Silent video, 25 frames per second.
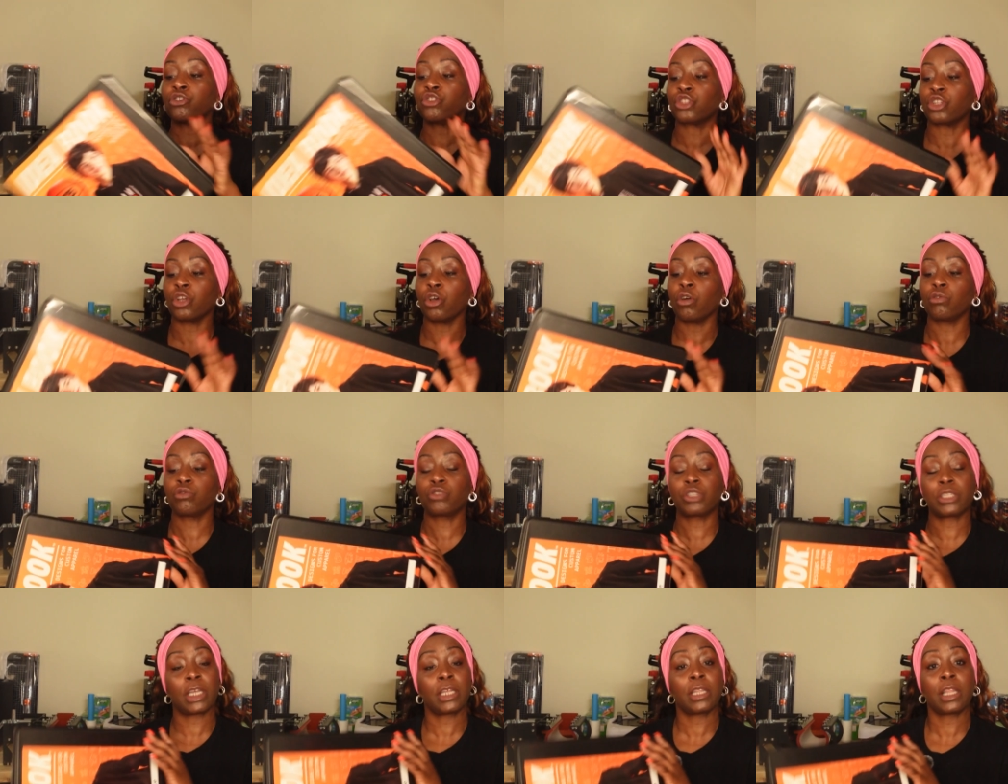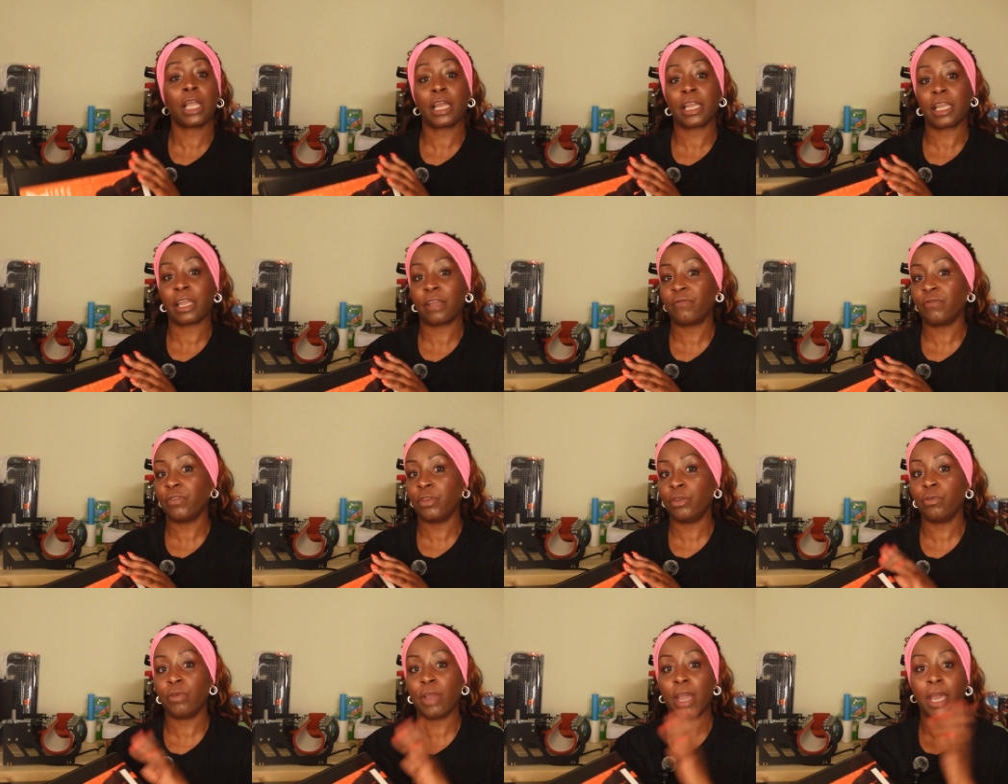So say like if
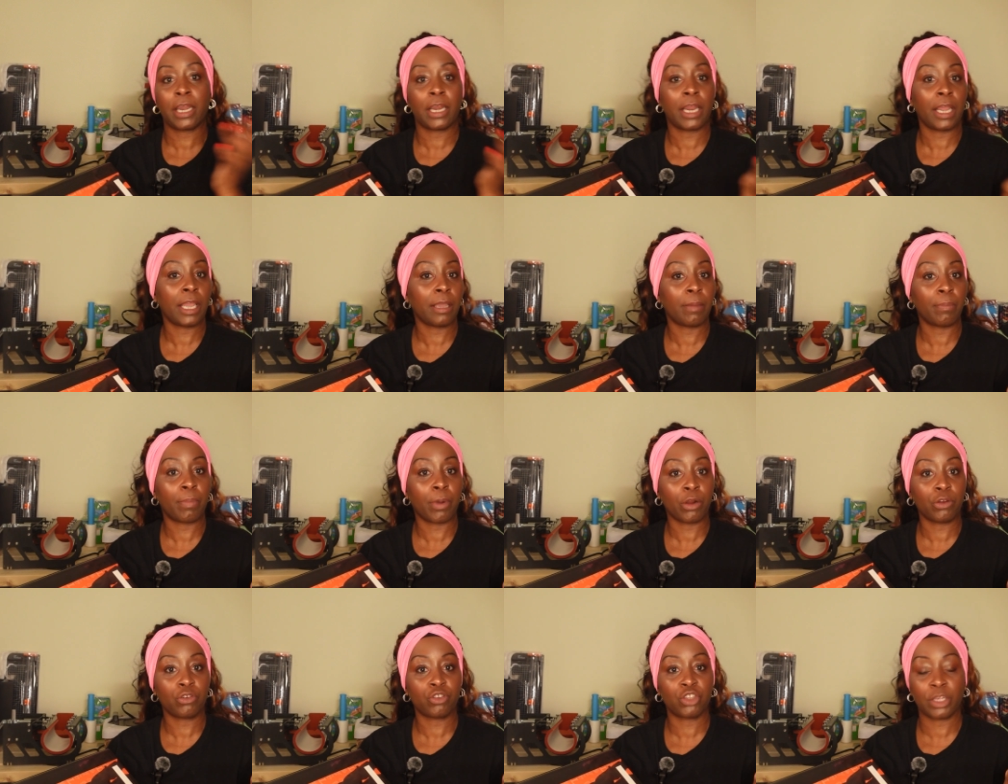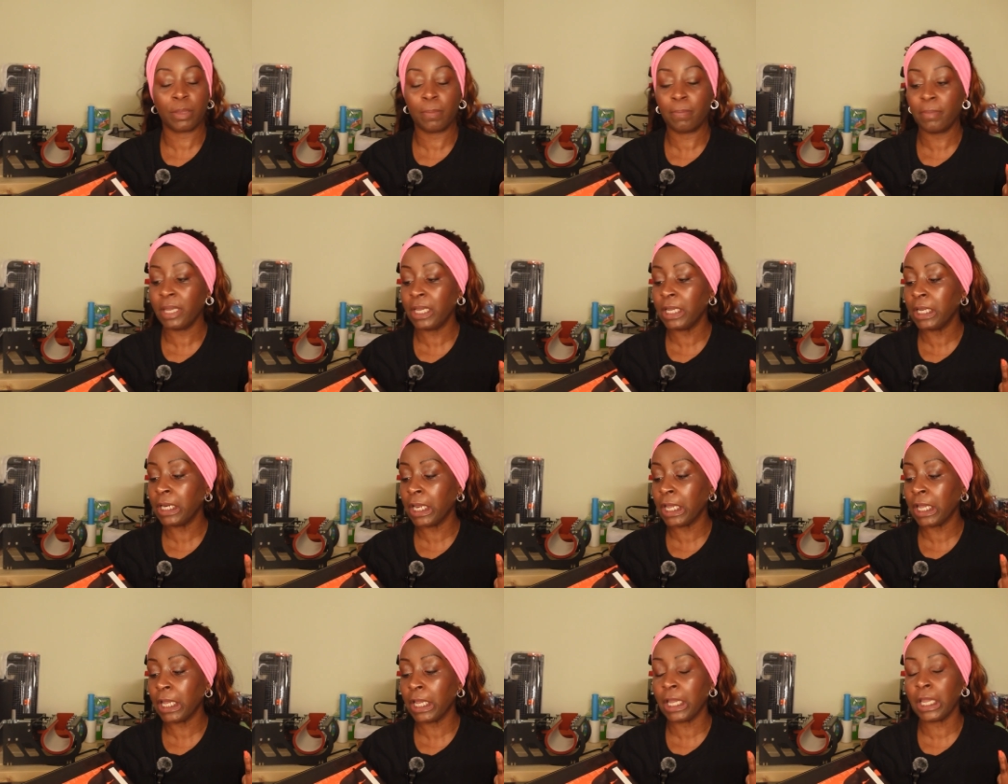you had an in-person
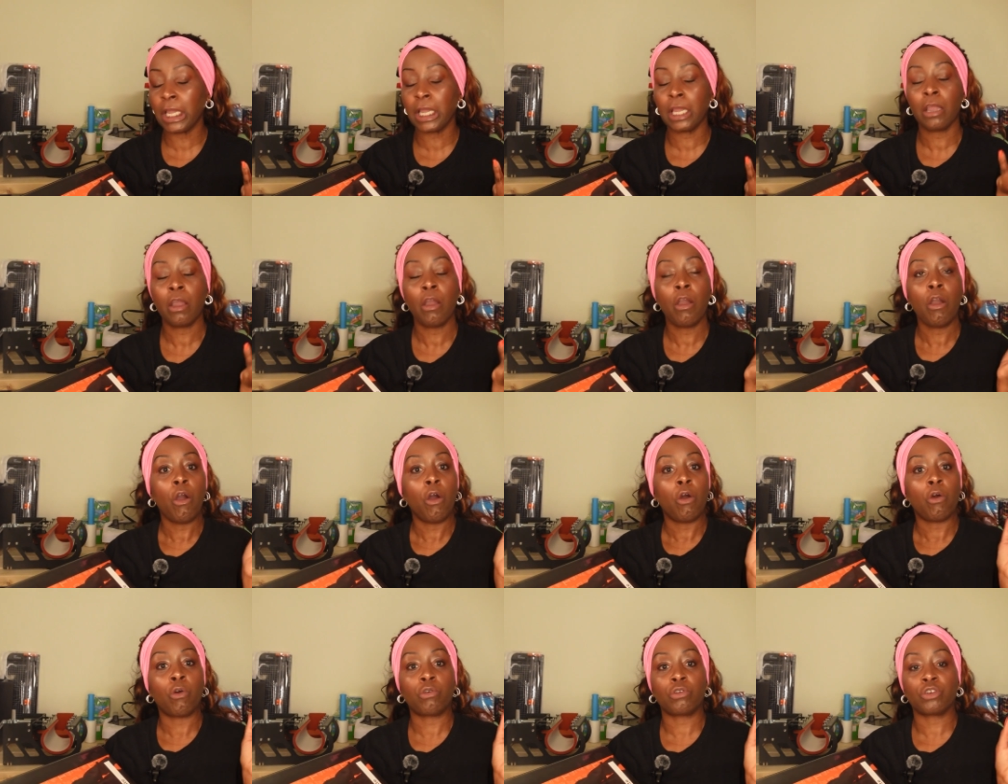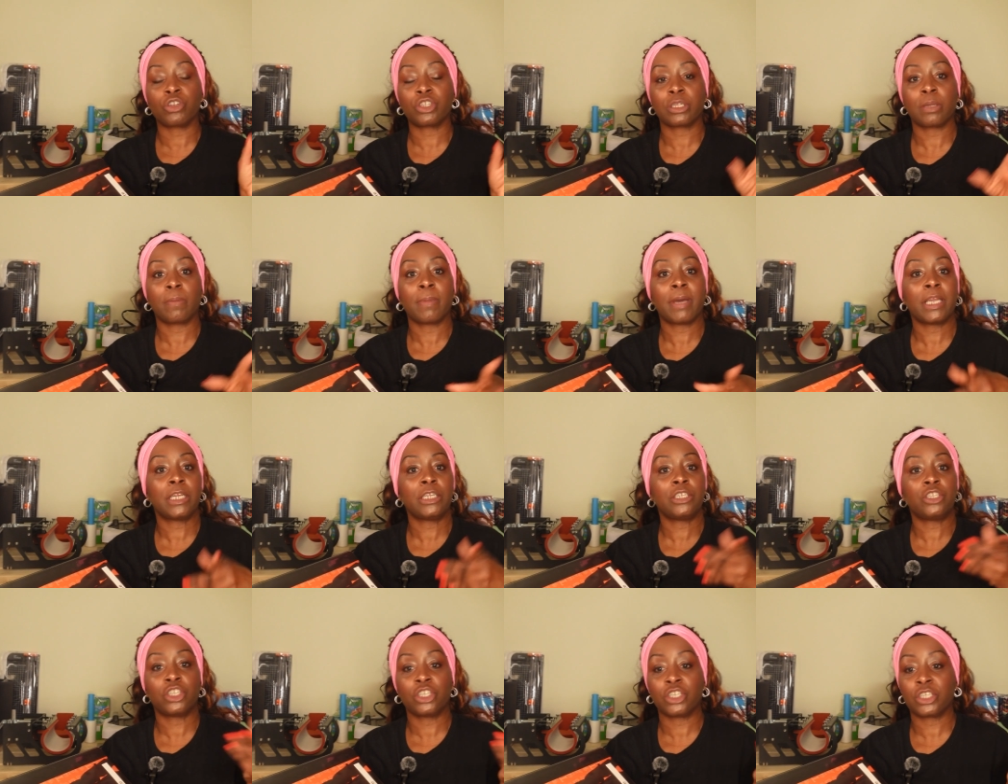meeting or
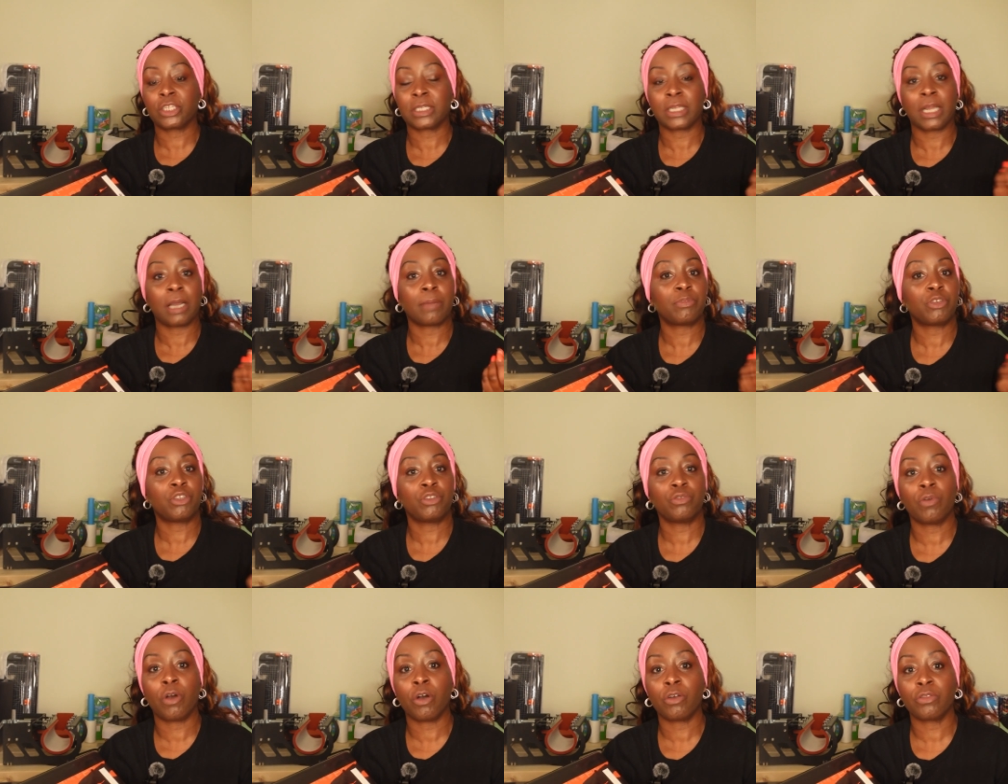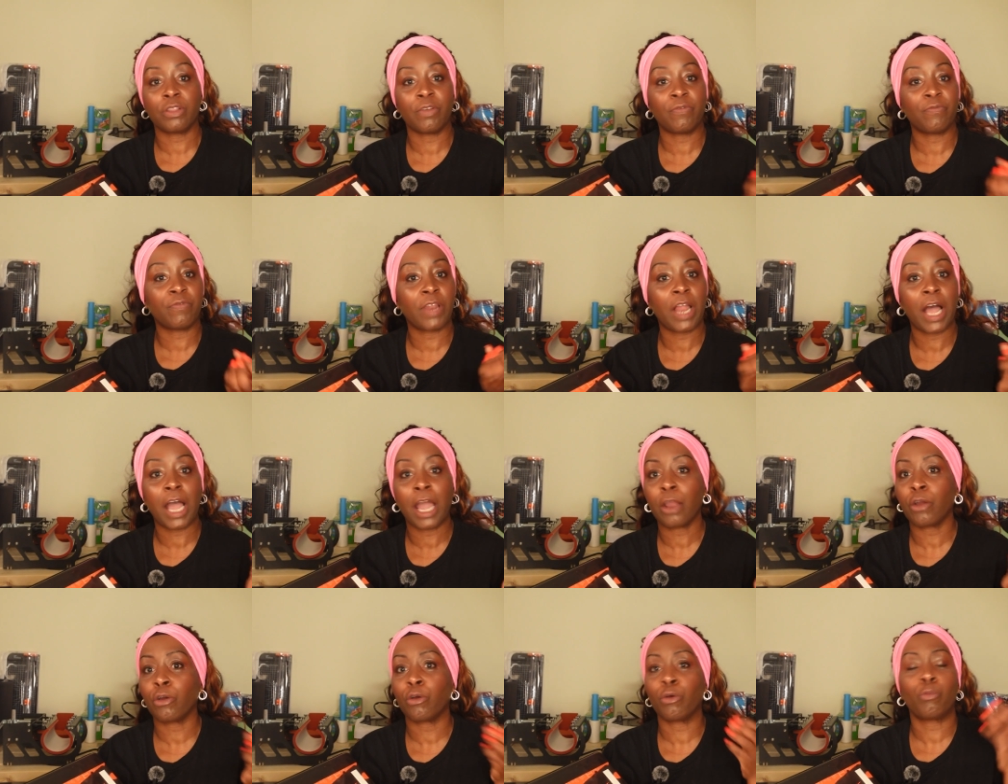somebody just stopped you on the
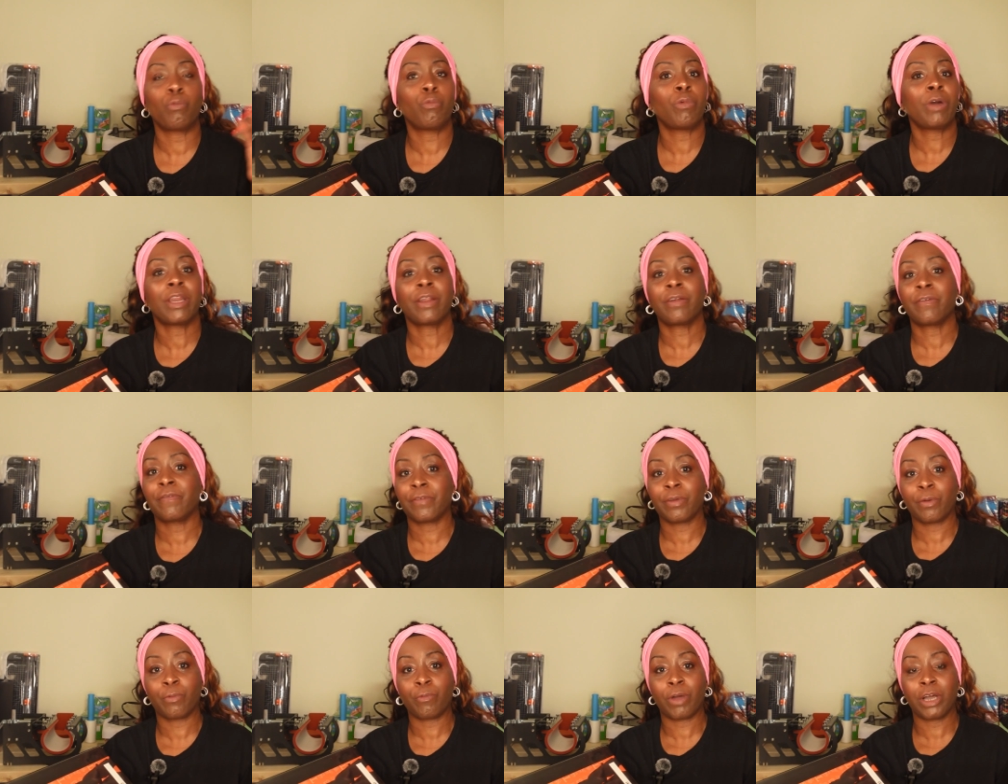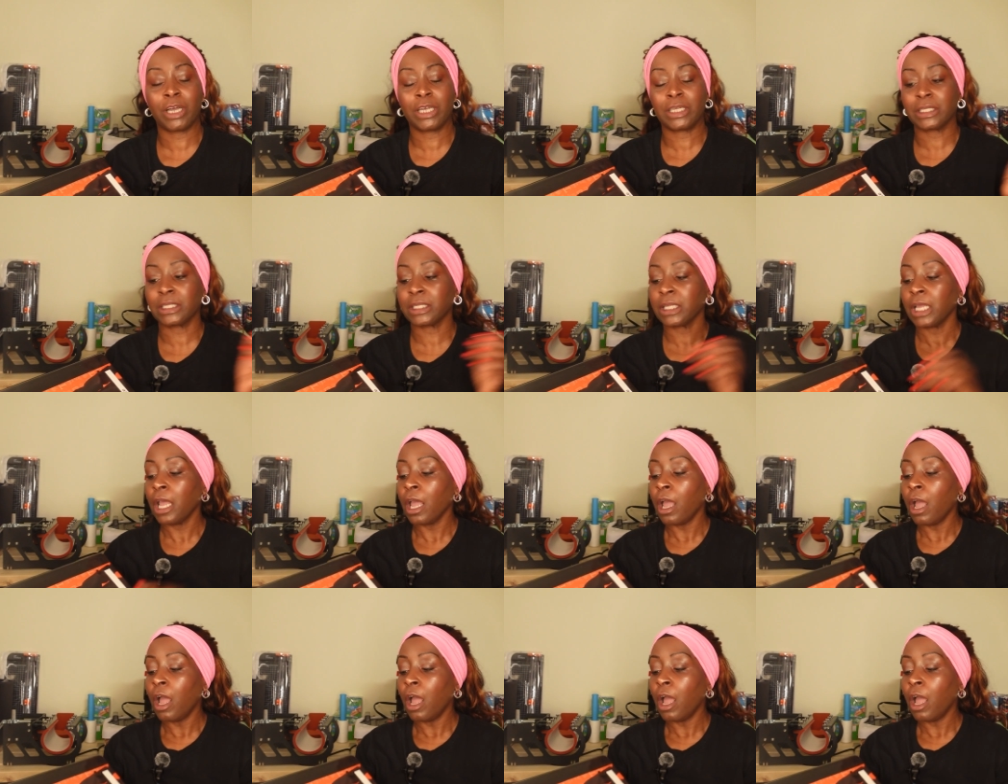fly or whatever it was,